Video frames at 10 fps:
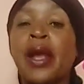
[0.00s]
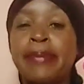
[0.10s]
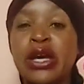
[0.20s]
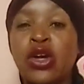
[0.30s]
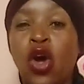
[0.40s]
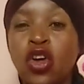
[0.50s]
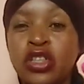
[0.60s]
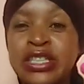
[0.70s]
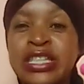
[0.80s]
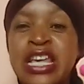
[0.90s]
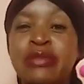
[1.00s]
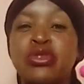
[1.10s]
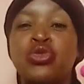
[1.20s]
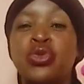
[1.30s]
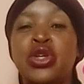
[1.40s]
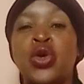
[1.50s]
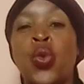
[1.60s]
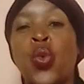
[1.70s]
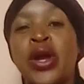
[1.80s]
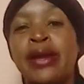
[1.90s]
being called names you really
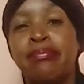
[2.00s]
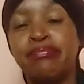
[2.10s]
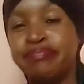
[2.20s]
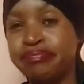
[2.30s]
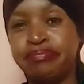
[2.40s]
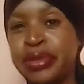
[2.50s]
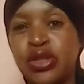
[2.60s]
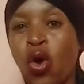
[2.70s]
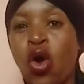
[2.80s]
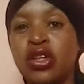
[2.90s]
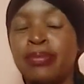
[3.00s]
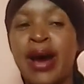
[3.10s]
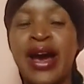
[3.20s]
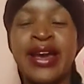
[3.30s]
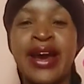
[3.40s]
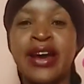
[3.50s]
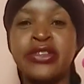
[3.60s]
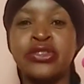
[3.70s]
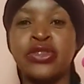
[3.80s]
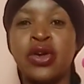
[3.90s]
don't want to be called by,
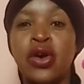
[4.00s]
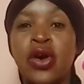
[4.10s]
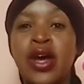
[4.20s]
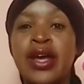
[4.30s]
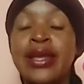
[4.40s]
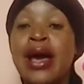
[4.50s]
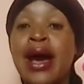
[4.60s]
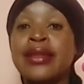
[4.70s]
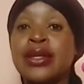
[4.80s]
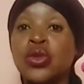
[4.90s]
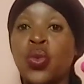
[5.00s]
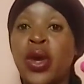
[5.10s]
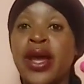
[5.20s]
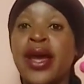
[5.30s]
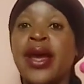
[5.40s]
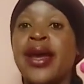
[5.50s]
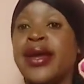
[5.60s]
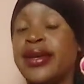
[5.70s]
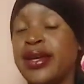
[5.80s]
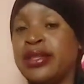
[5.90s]
guys, Yeah, that's where
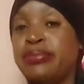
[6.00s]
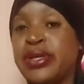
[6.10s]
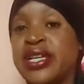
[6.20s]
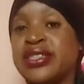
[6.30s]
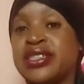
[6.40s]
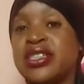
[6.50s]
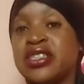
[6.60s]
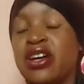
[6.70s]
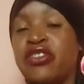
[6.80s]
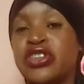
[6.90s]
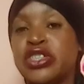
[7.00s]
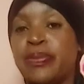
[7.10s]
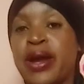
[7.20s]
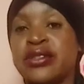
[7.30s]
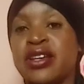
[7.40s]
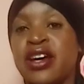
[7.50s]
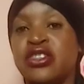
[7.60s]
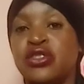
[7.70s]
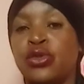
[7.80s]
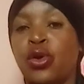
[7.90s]
it begins the self-respect,
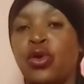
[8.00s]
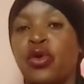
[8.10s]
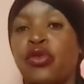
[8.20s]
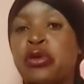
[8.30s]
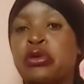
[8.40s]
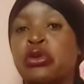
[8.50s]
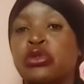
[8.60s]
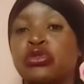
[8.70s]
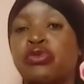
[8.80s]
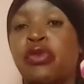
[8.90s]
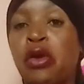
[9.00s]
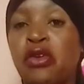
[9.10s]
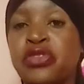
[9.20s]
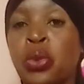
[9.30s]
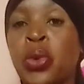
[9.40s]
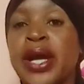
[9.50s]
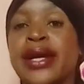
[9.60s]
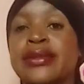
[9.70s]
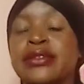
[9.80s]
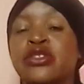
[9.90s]
guys, for you not to fall off the
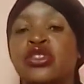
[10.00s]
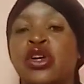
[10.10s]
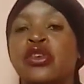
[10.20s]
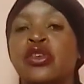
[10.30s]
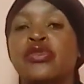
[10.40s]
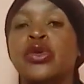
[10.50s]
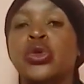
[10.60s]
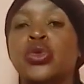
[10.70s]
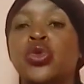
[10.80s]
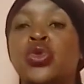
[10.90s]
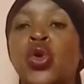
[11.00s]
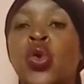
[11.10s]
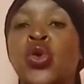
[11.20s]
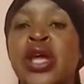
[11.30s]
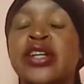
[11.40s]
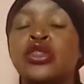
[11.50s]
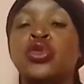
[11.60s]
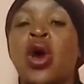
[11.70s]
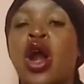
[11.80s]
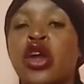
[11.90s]
wagon, for you to know that
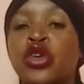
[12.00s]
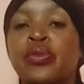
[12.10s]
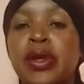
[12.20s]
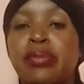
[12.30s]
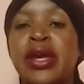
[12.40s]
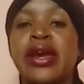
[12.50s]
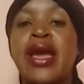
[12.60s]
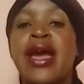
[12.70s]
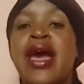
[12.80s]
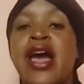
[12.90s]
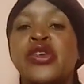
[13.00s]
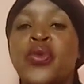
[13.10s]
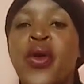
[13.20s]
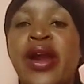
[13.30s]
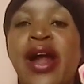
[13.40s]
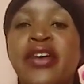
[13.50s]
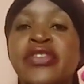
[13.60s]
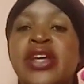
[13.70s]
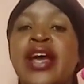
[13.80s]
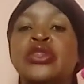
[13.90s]
you are a human being and you are
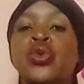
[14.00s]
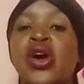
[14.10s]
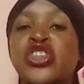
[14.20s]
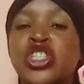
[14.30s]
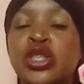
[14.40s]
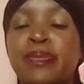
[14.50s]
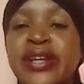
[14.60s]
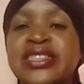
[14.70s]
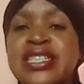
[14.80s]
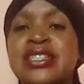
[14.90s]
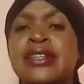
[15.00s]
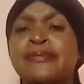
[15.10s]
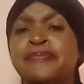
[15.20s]
loved and you are respected.